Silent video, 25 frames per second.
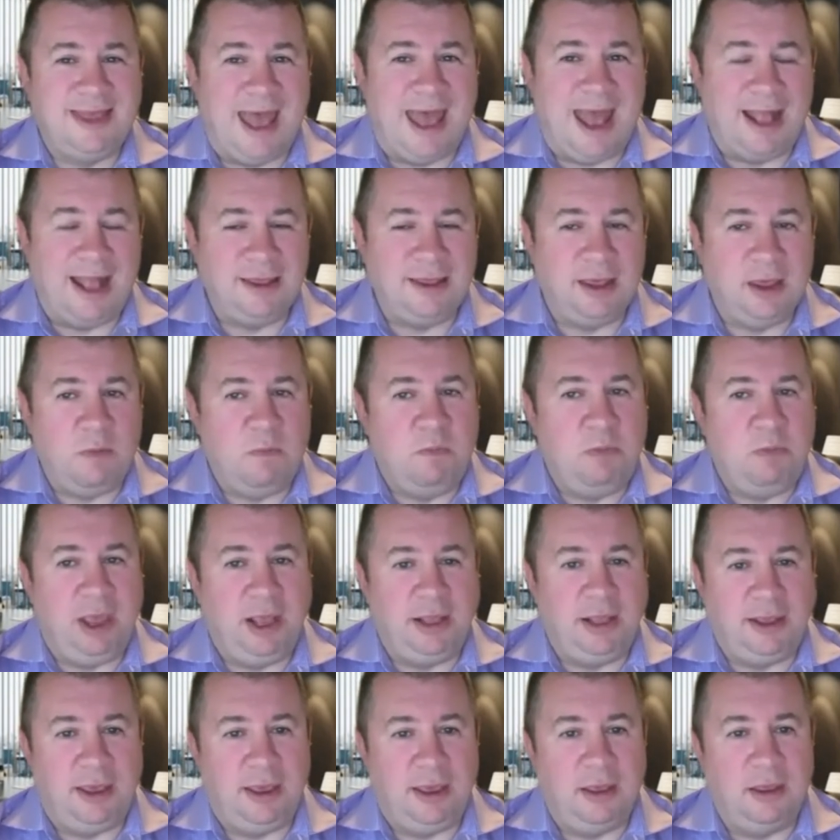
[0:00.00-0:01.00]
That's a
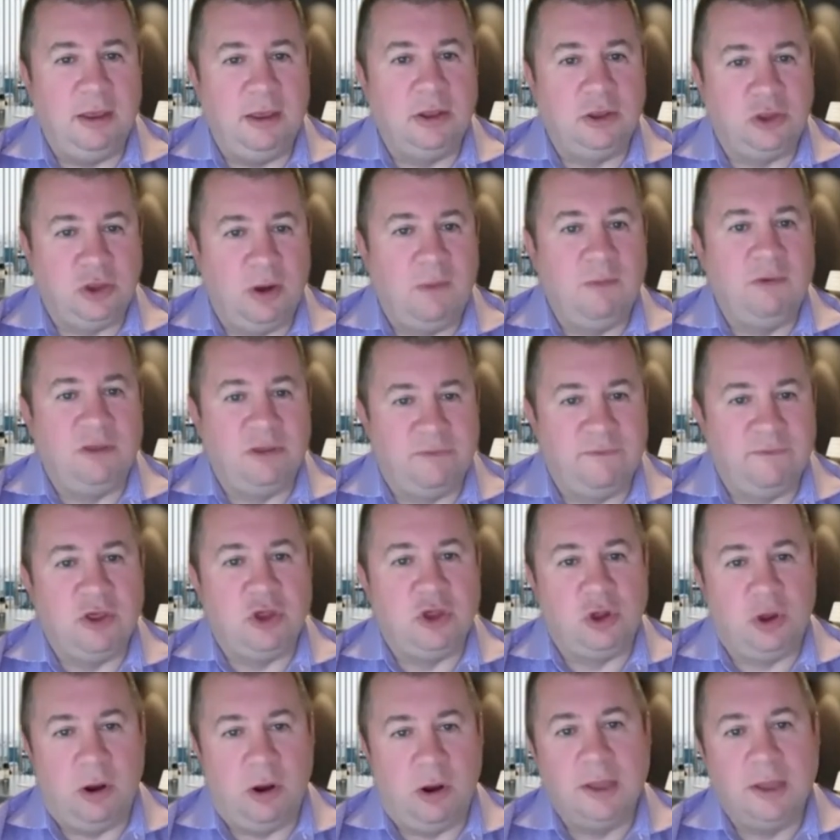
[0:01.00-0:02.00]
big deal in terms of
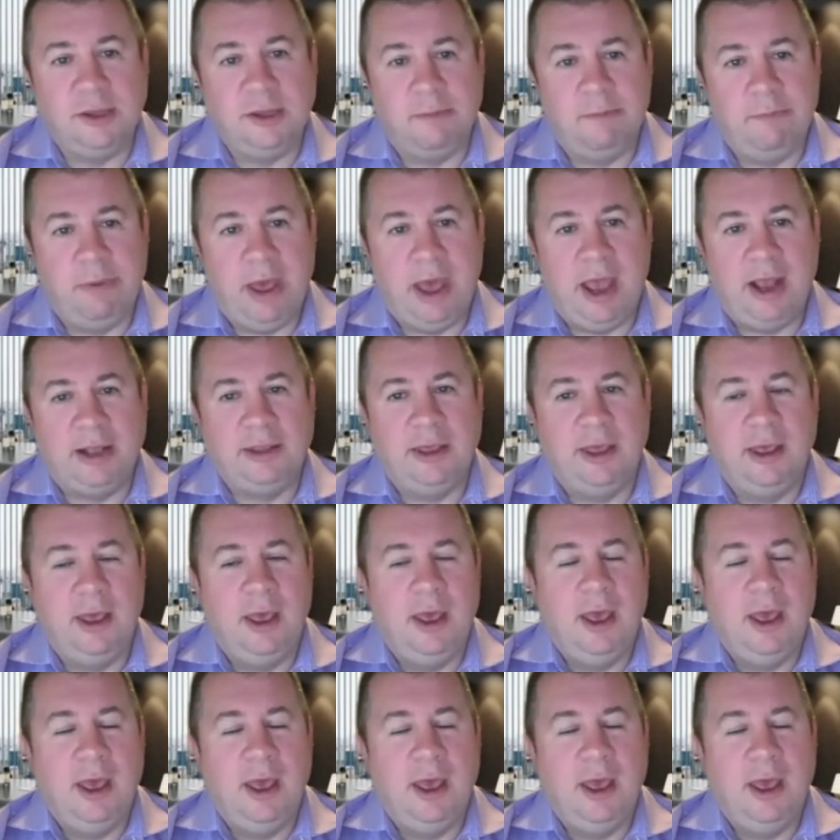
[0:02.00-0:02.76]
insurance impact.